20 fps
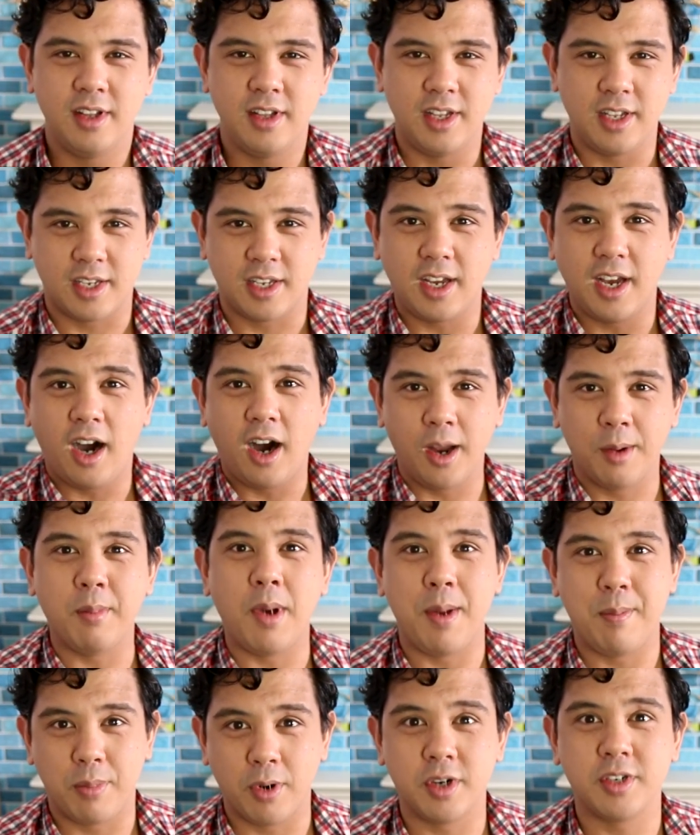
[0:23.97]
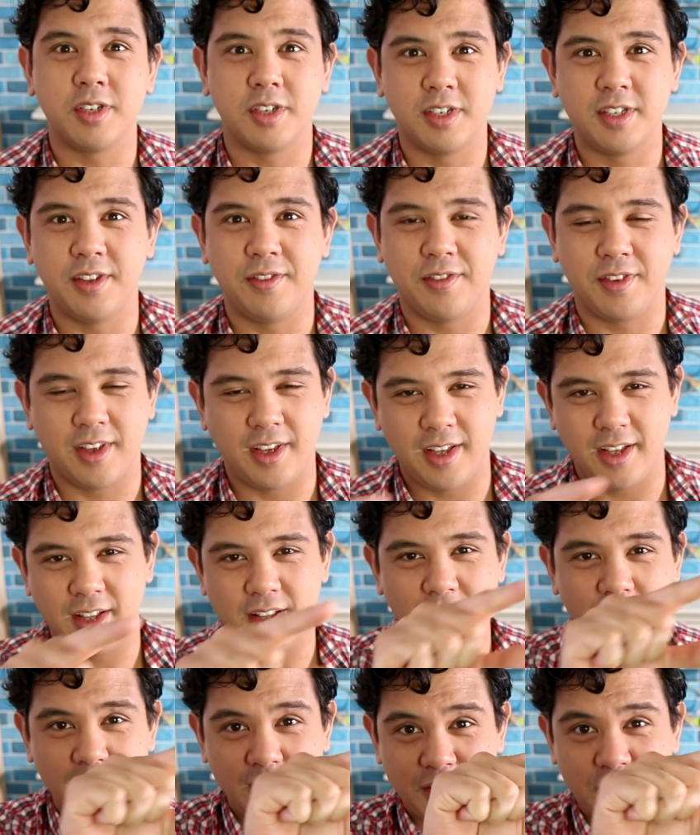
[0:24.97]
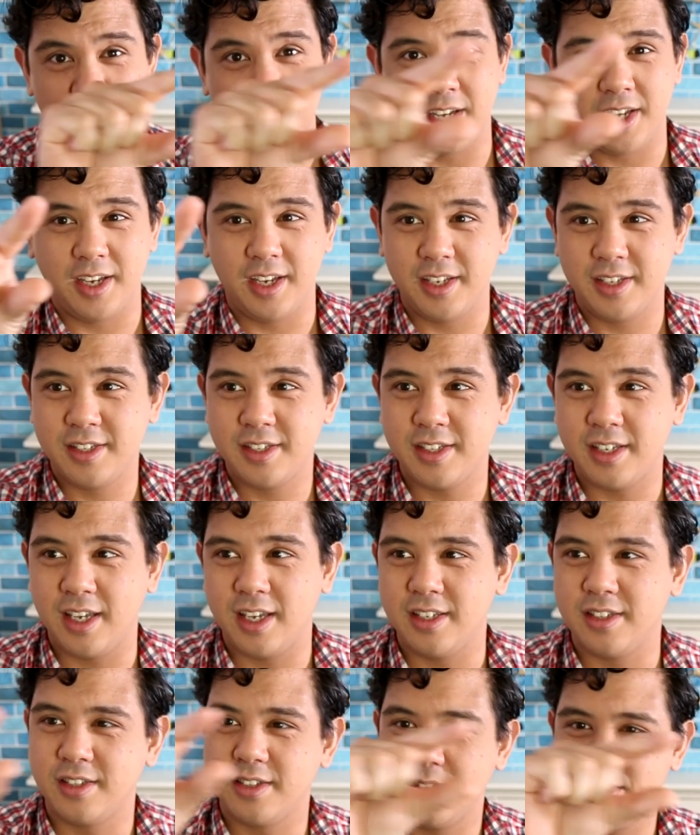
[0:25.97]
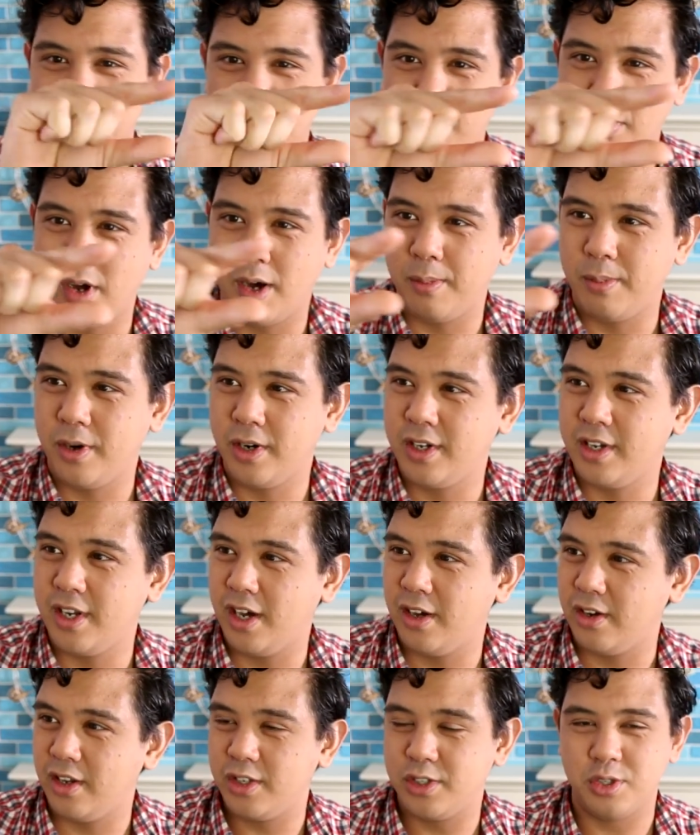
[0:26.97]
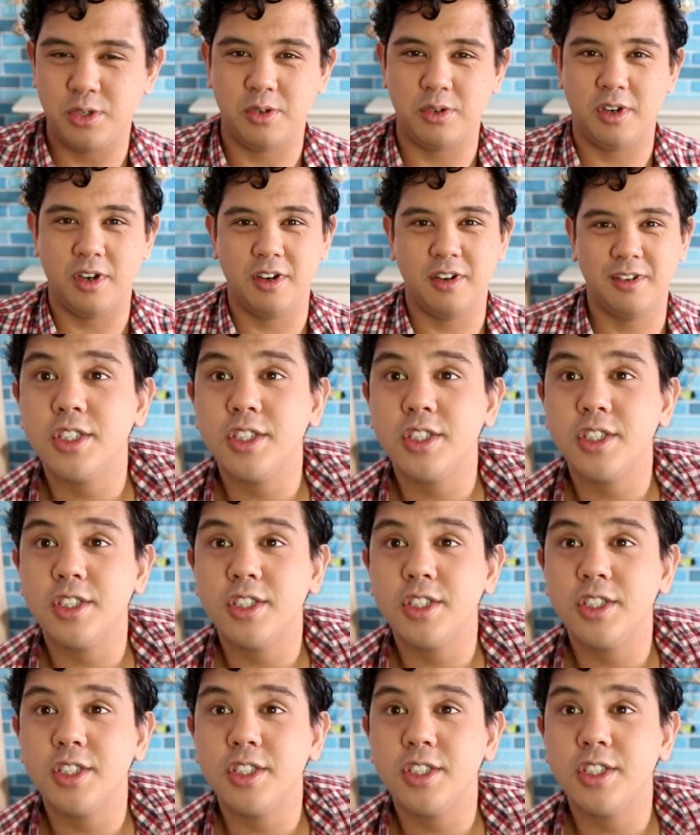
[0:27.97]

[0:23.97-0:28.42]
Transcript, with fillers: Like, on my birth certificate, legit, it says Robert Downey Jr.